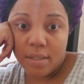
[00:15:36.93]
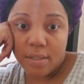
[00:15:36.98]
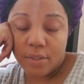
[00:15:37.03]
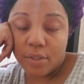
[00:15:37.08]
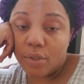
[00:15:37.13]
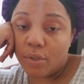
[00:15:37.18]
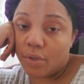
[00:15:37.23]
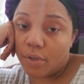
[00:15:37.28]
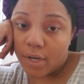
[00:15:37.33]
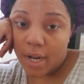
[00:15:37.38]

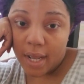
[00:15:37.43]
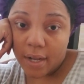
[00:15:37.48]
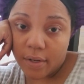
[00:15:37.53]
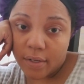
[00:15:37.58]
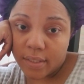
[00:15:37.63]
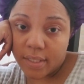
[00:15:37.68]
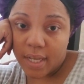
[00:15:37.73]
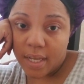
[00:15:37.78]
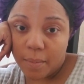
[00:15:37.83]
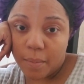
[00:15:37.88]
So you're not
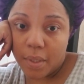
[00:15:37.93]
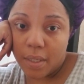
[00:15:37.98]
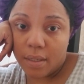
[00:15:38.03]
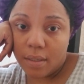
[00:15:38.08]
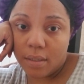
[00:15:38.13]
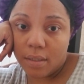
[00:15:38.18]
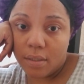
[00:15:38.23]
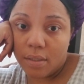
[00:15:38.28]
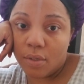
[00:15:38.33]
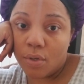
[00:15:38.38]
going to take me.
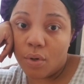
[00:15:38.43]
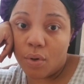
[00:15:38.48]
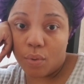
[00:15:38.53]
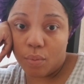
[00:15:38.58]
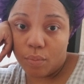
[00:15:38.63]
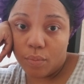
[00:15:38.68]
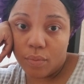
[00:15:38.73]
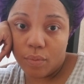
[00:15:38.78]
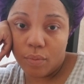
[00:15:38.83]
No.